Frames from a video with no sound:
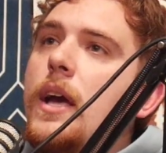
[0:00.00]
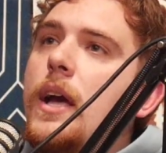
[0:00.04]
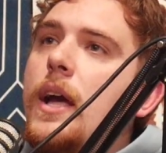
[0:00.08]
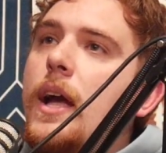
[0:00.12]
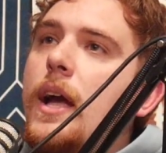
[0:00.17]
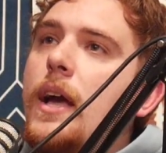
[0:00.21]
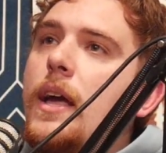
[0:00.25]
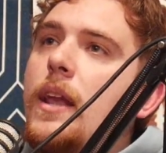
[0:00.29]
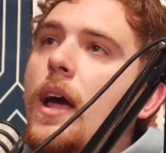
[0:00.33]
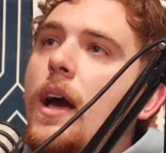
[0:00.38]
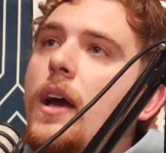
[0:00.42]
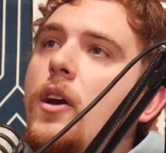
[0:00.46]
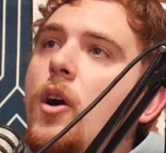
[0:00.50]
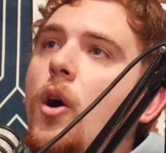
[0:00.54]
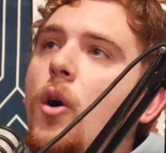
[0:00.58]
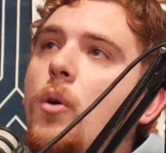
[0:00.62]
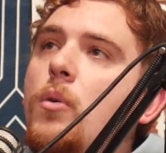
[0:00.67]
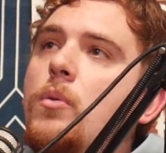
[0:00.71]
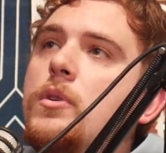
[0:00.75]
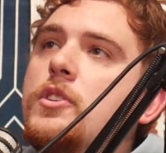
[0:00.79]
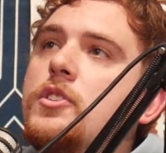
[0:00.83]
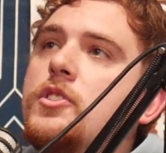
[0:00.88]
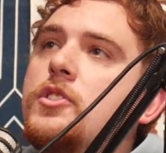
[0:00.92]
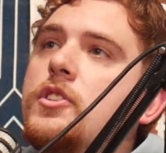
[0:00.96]
And I
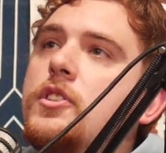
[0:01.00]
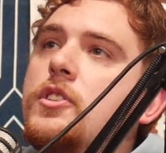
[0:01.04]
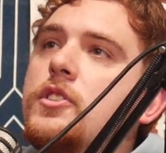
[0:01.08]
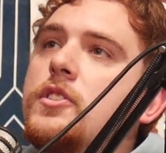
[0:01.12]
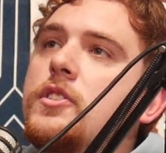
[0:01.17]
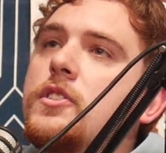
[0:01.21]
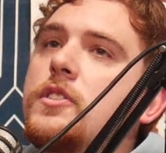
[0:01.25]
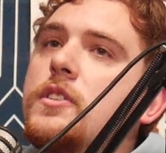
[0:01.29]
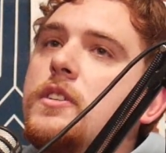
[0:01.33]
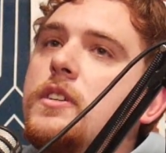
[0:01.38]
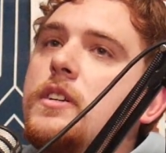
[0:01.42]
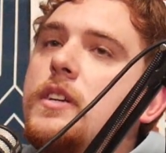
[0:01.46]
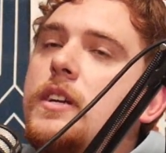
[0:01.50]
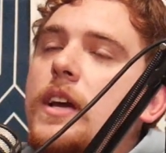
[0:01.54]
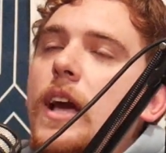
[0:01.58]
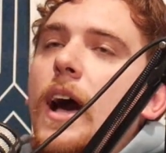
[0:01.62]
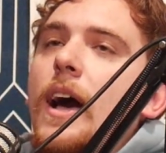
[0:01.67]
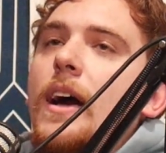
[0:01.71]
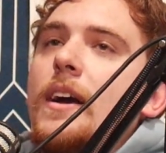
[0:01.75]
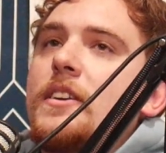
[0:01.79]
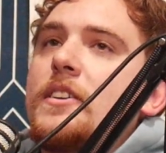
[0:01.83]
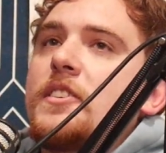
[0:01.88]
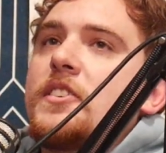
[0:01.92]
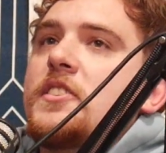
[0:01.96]
always just
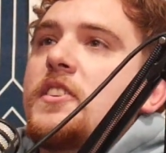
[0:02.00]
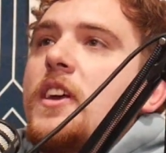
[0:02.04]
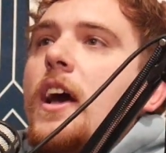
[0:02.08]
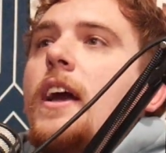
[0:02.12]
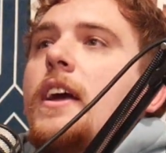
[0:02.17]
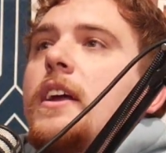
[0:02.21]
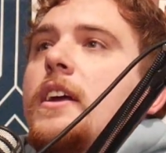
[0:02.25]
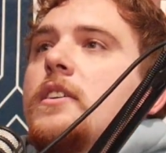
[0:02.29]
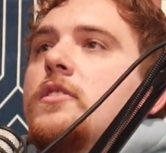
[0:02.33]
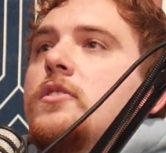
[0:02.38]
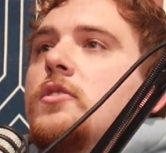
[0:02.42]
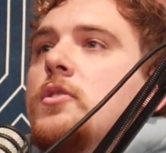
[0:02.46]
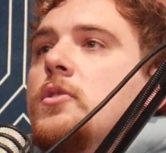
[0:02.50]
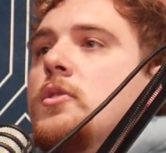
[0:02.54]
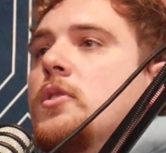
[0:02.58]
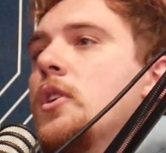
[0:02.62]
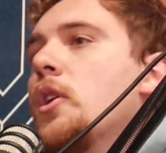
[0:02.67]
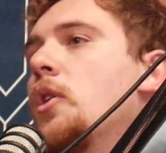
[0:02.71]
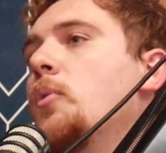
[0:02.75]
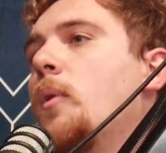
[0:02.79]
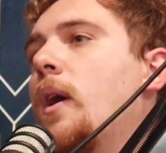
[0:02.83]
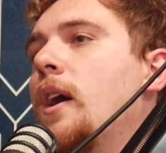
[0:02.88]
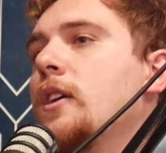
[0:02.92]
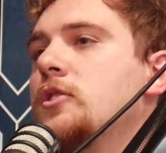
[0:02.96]
got excited to
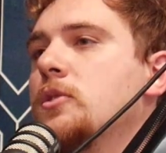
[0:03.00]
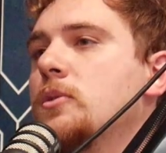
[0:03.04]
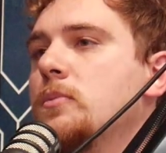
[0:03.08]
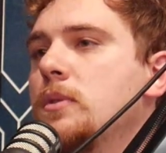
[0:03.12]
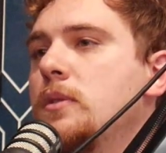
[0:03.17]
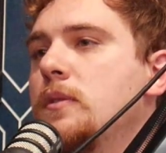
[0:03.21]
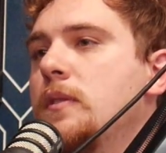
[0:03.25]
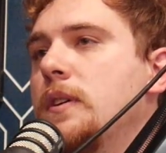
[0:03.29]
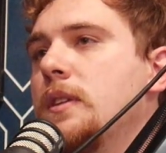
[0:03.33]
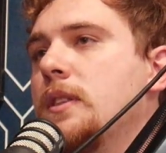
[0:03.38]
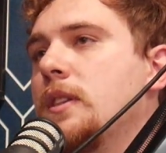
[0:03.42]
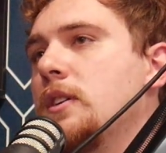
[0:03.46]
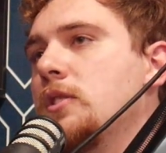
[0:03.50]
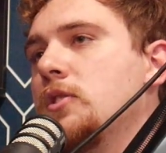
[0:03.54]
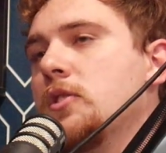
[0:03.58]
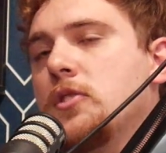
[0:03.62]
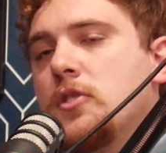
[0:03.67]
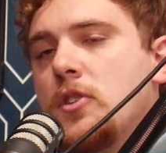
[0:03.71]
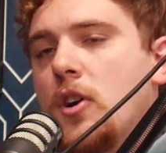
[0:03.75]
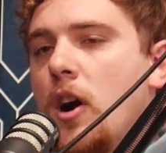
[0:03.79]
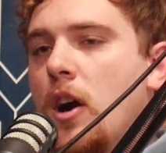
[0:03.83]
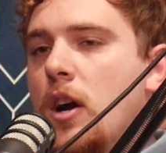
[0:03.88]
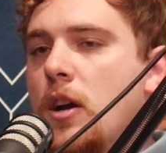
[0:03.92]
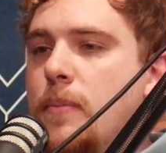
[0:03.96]
go watch a movie and then just
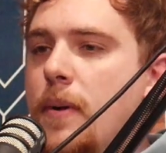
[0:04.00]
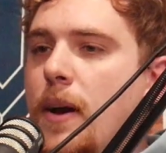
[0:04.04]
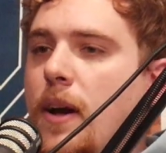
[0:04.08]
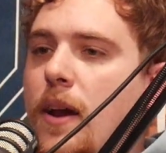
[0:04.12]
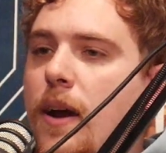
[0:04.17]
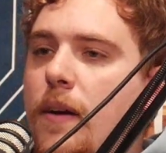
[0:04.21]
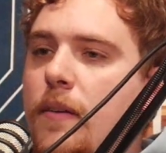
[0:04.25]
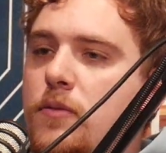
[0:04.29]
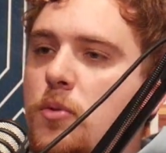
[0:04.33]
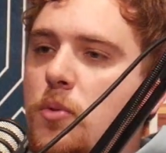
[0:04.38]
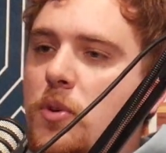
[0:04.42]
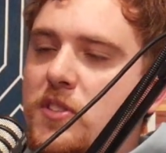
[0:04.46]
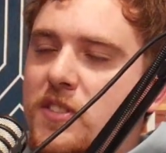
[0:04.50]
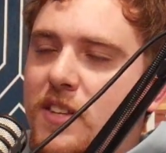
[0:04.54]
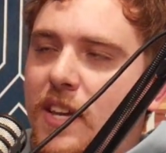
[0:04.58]
talk about it afterwards,